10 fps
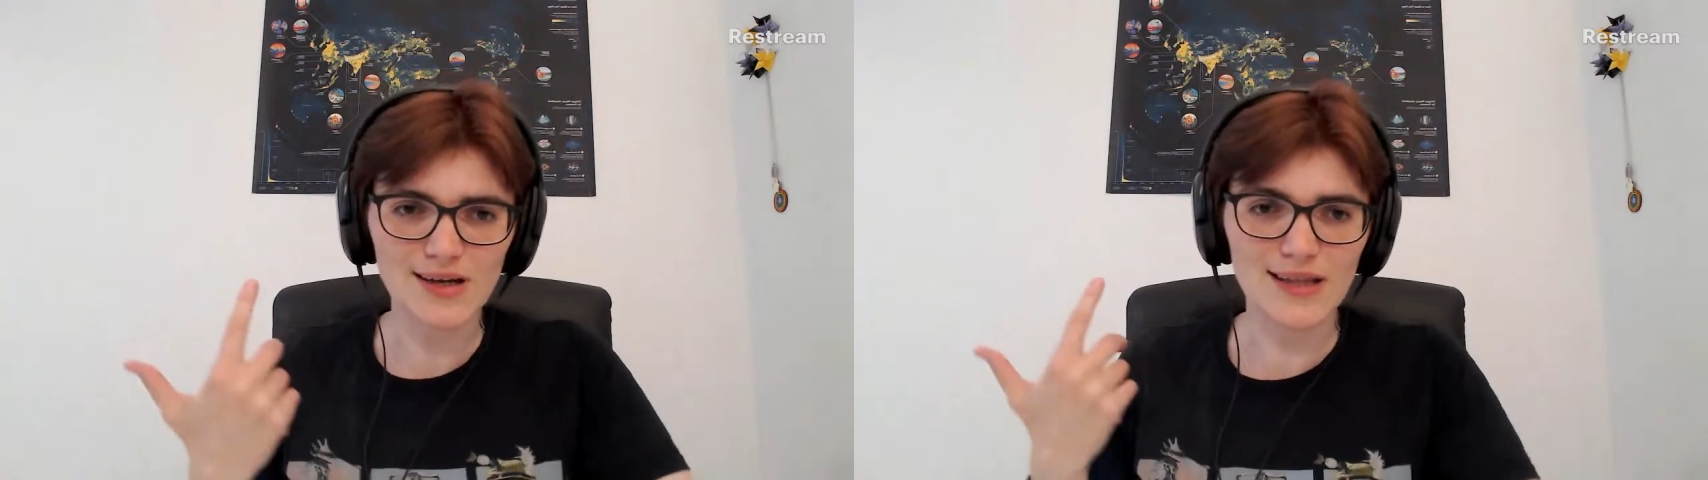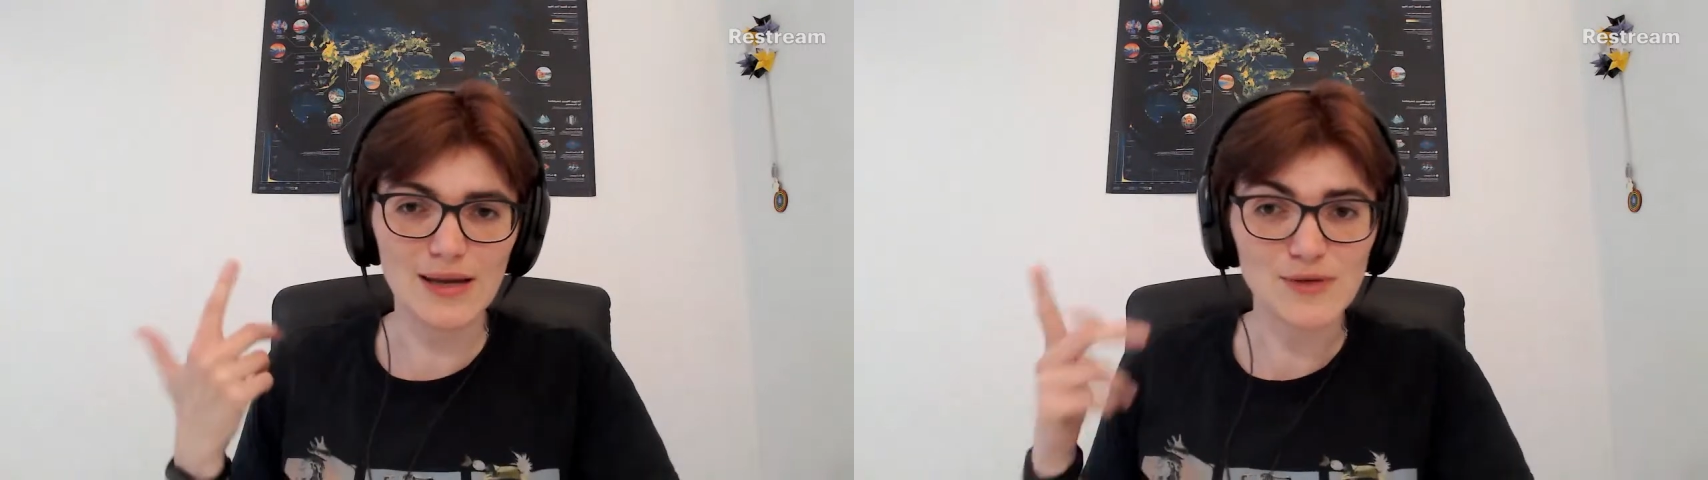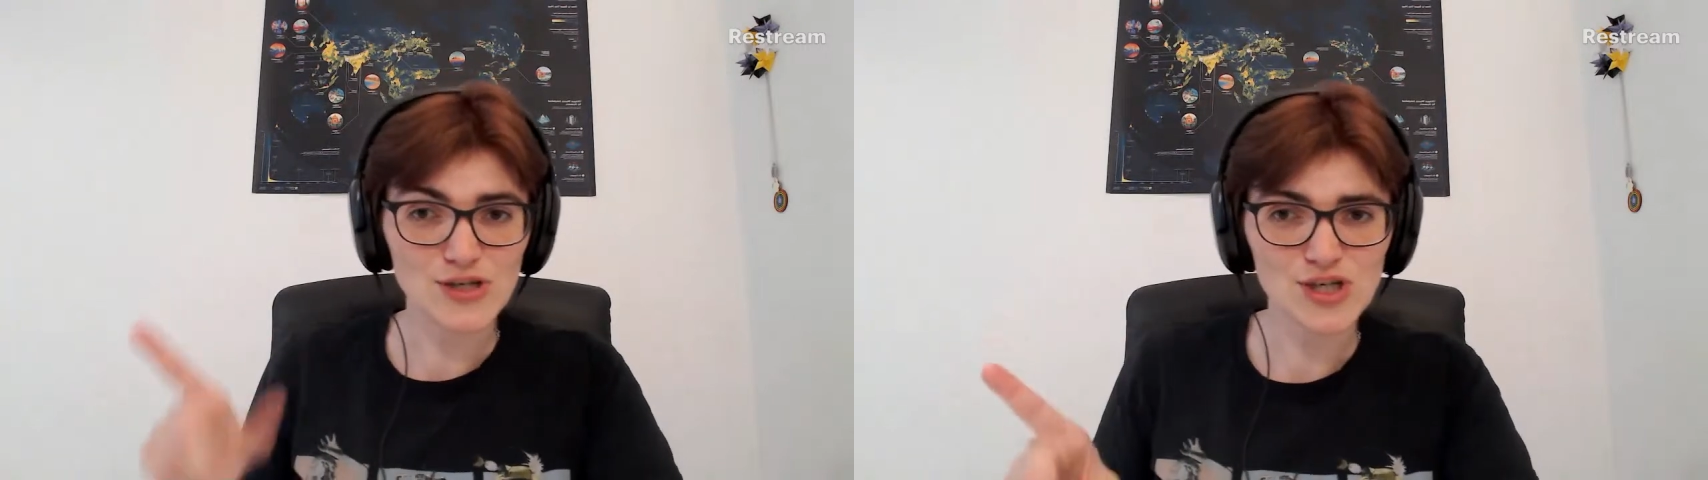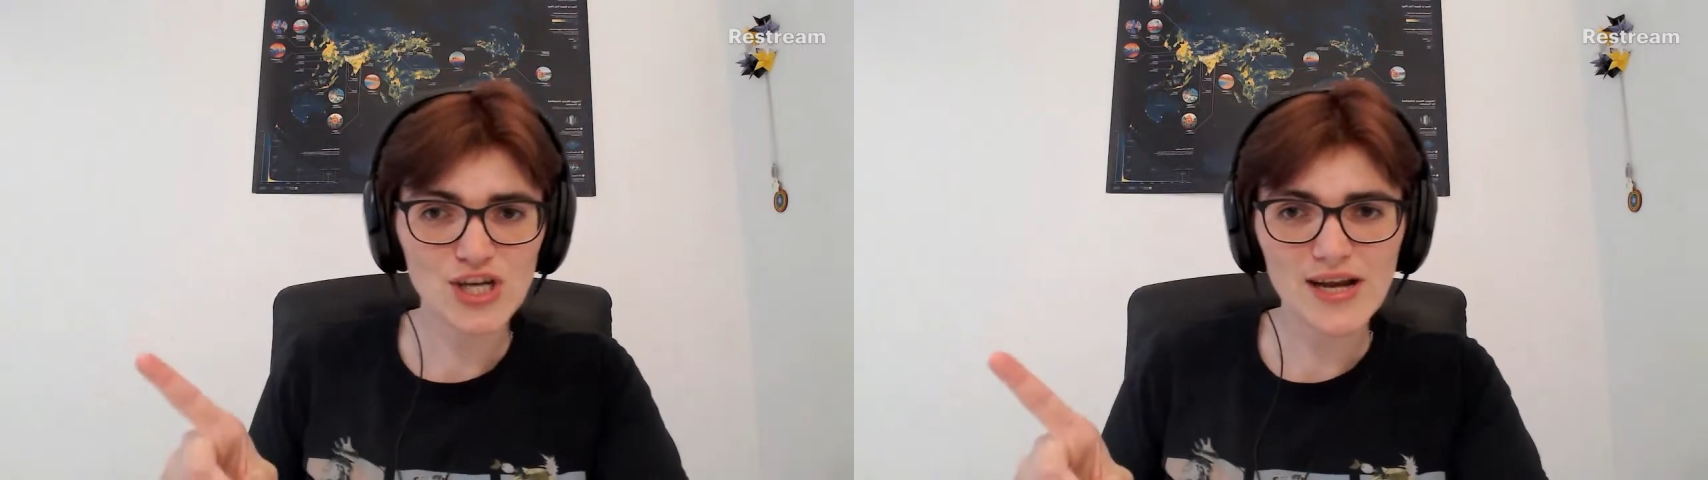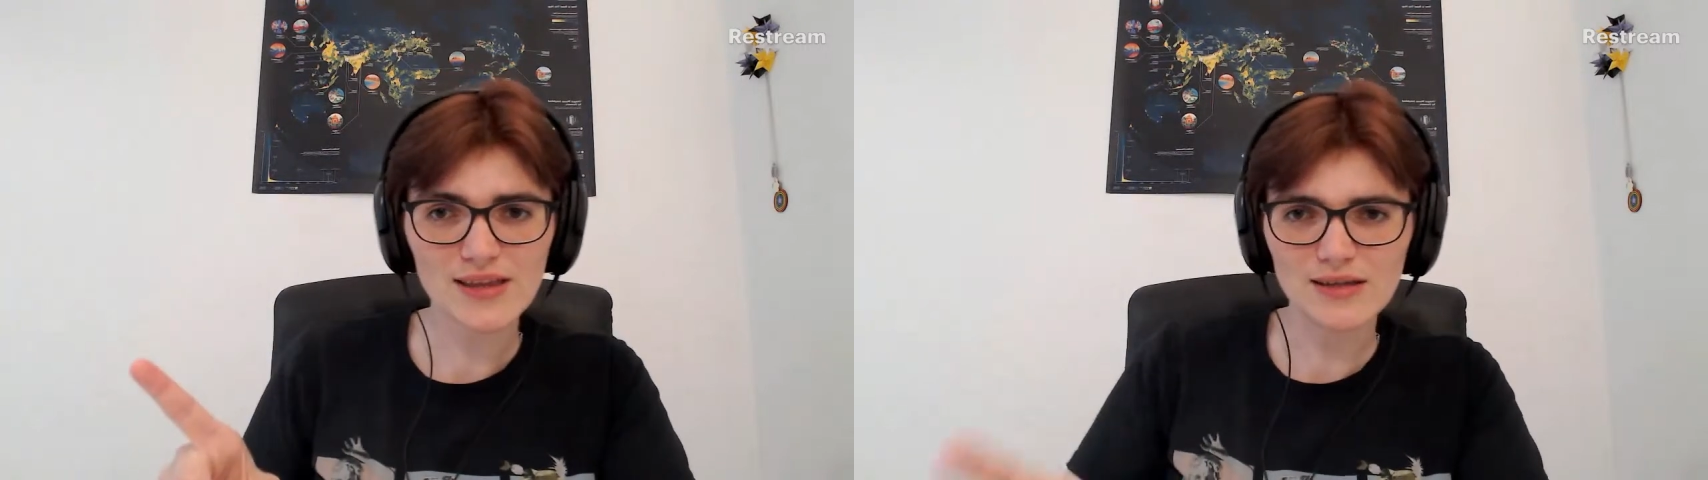And let me just
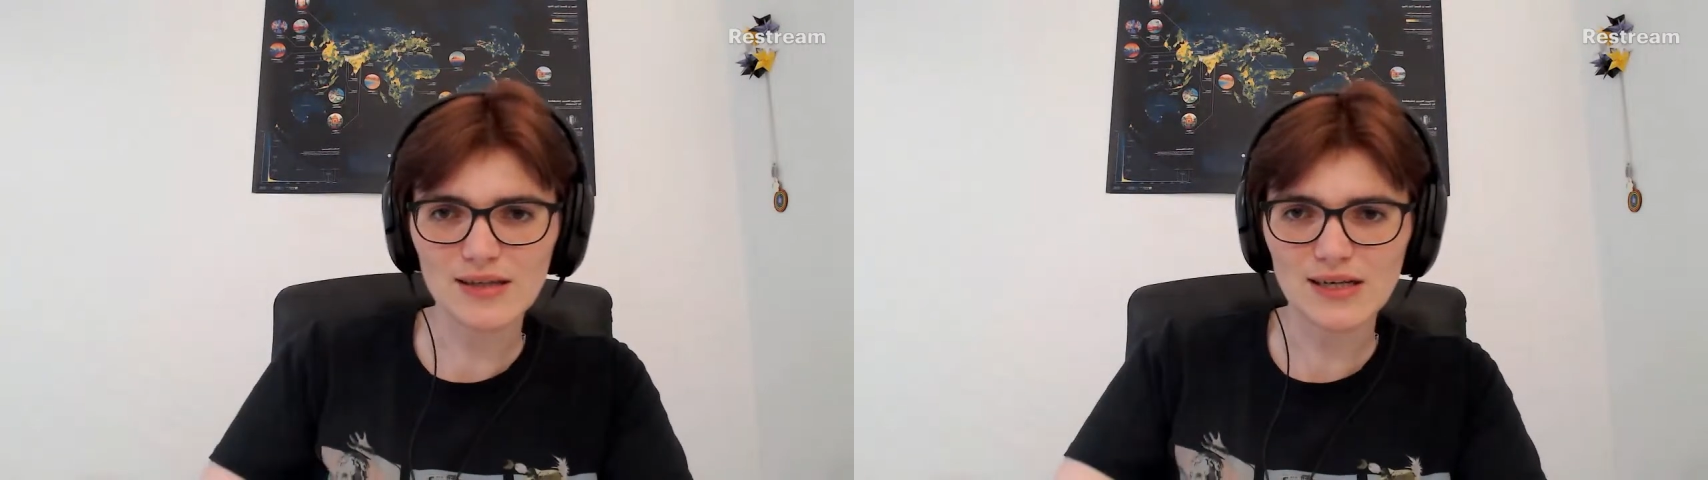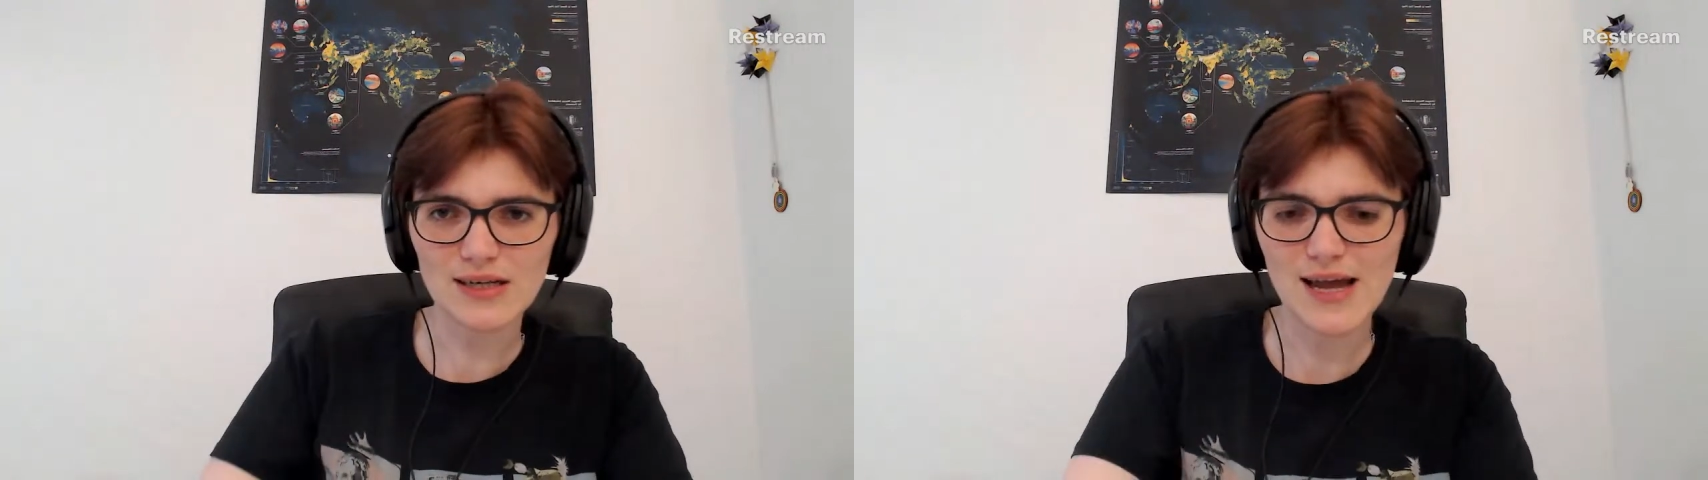check that that is